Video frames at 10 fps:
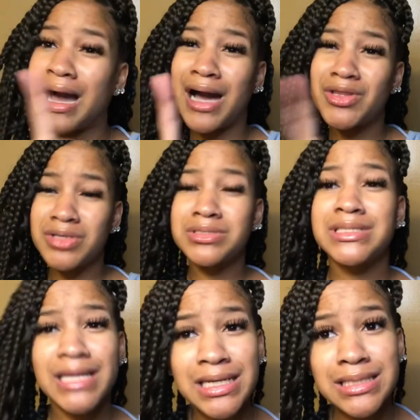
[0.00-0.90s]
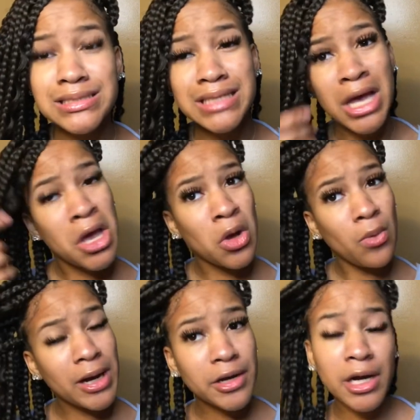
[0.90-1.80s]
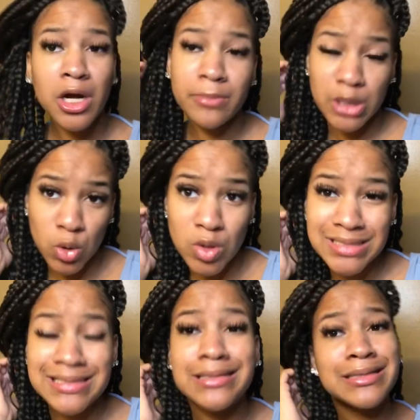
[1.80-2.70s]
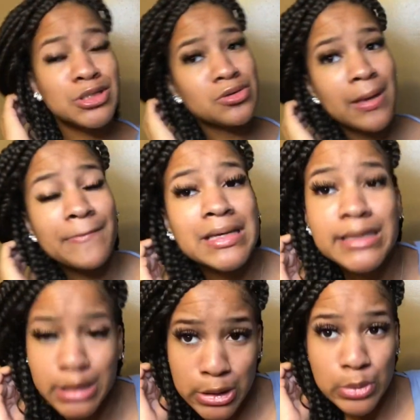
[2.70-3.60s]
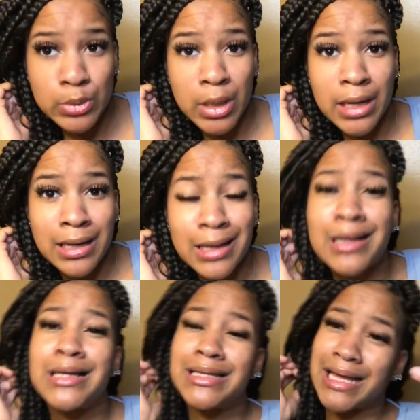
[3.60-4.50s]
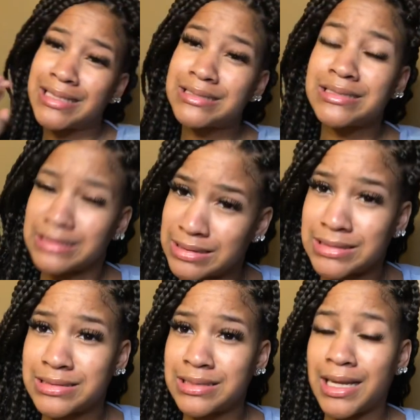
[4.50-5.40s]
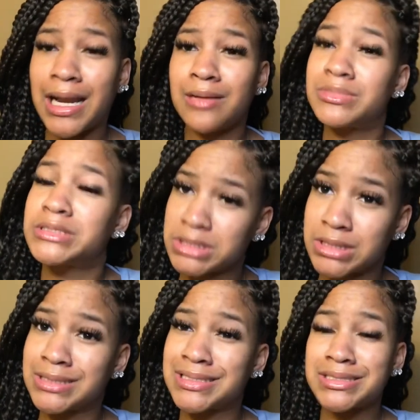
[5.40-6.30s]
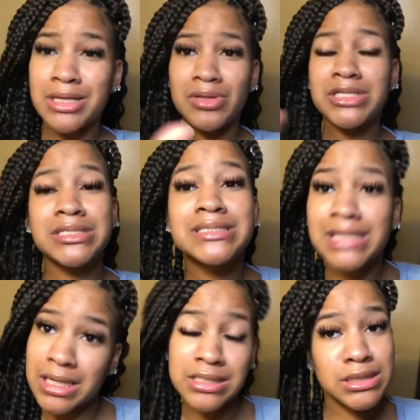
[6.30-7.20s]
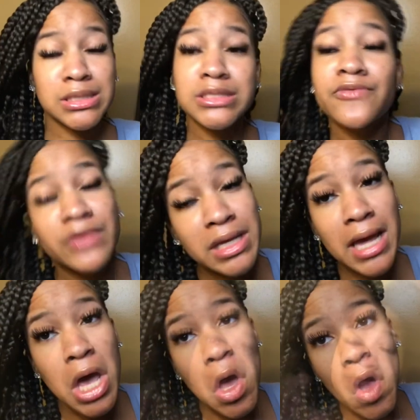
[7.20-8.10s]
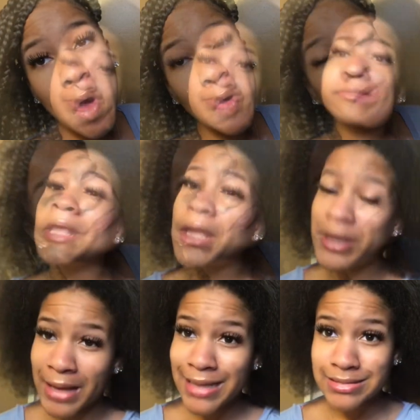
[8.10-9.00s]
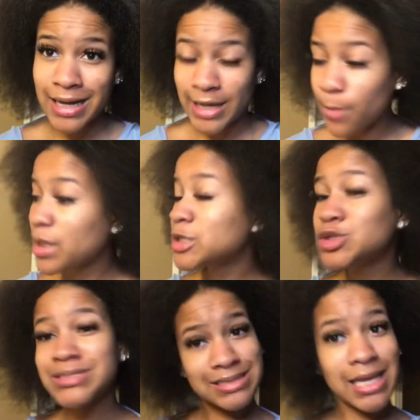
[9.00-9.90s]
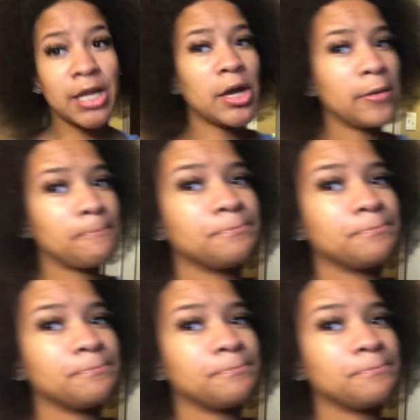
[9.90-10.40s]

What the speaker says: all those things while you're at home in quarantine, you can be cute like sis, and I'm sis. So let's just get into this video. Okay, so I got my little setup,